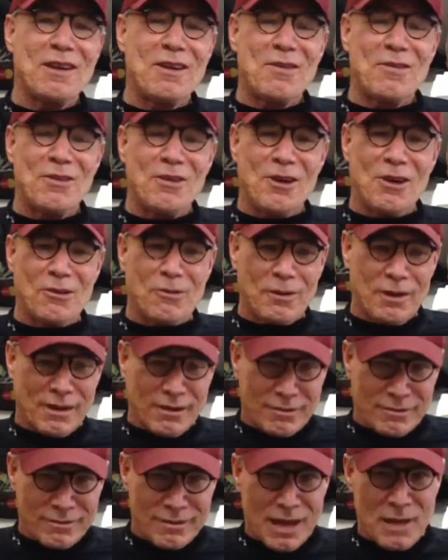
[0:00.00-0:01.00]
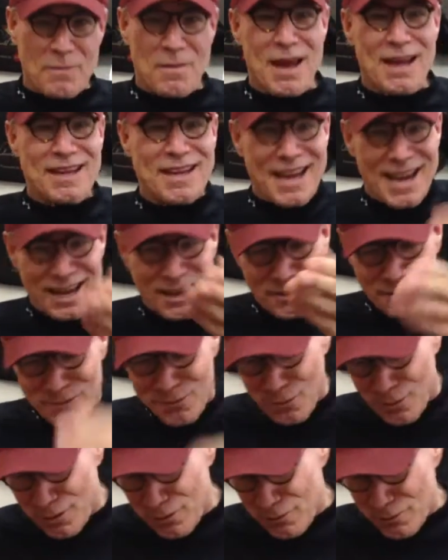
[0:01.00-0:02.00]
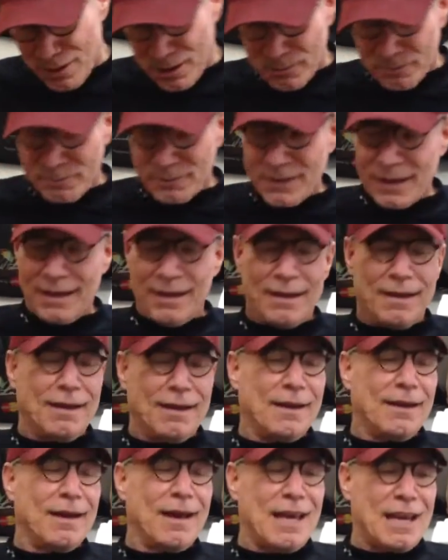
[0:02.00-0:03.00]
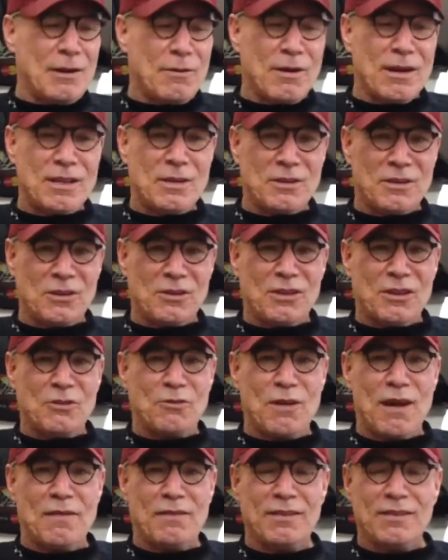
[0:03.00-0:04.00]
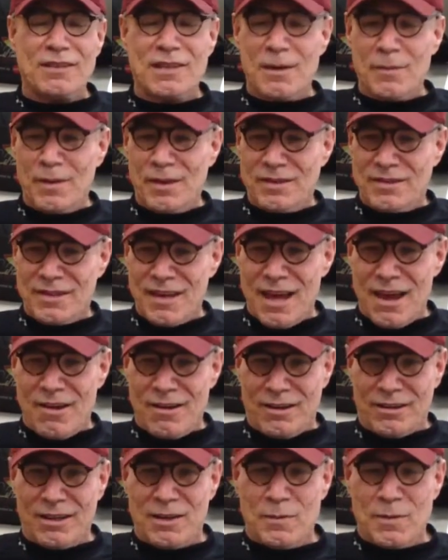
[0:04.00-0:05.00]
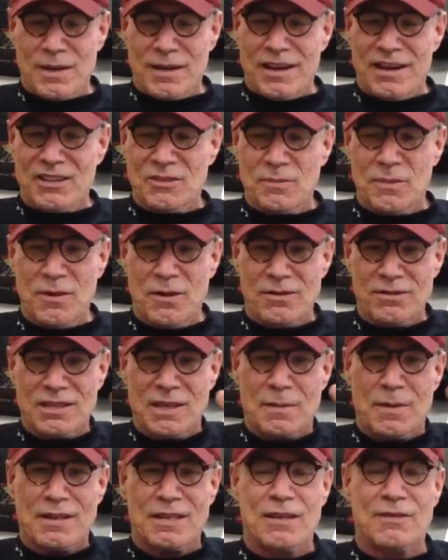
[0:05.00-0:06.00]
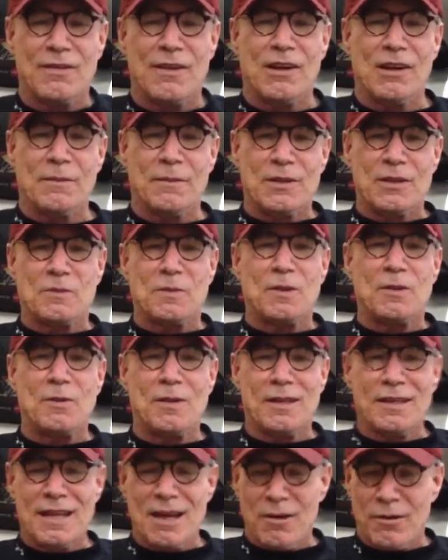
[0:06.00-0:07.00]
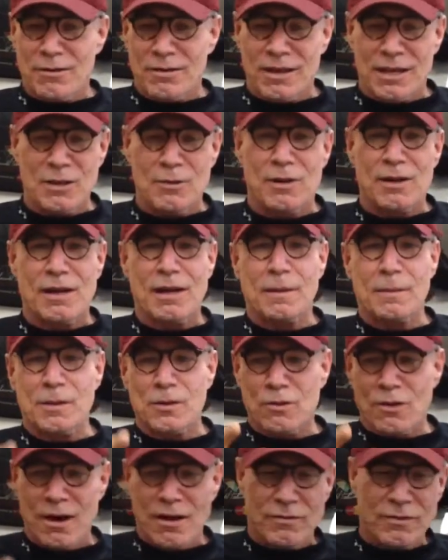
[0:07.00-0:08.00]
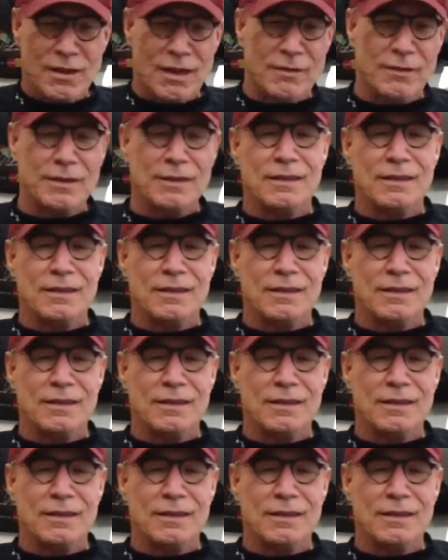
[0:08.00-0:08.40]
in the third round, and Matt Cain in the fourth round. Anyway, the, the, the, draft is coming Saturday. I'll keep you guys posted about developments between now and then. You want to come to the draft, David?